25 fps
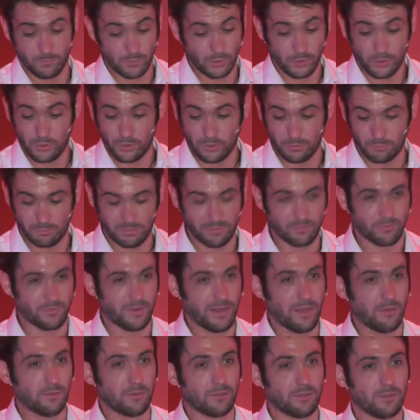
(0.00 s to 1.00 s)
couldn't be
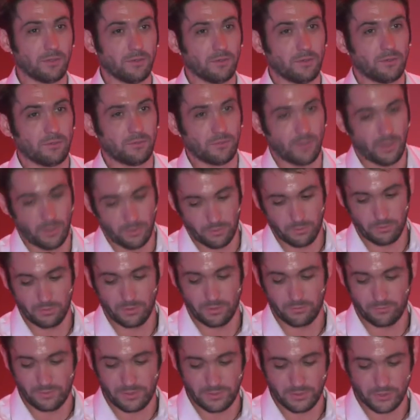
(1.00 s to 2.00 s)
found. So
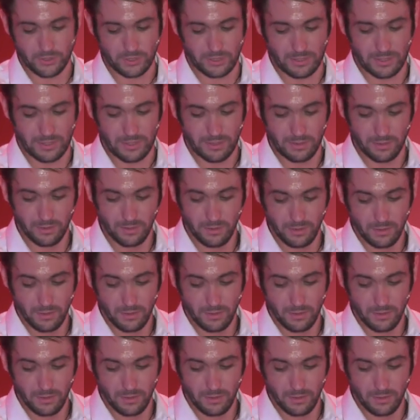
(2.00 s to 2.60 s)
eventually,